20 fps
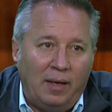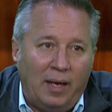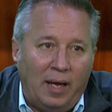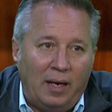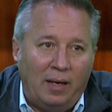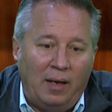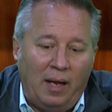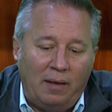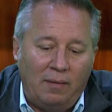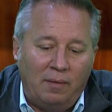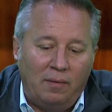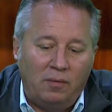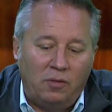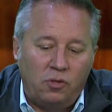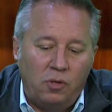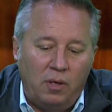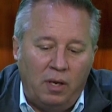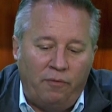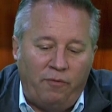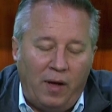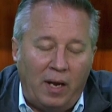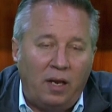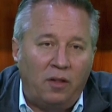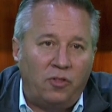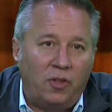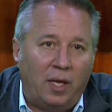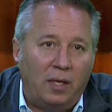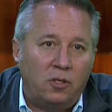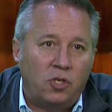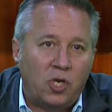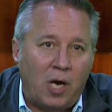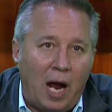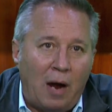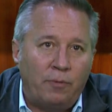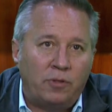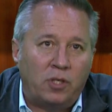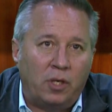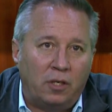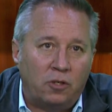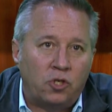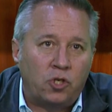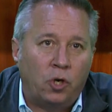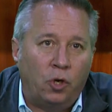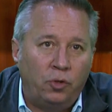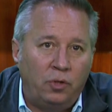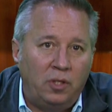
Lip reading: got to. If anything, Chara's going to show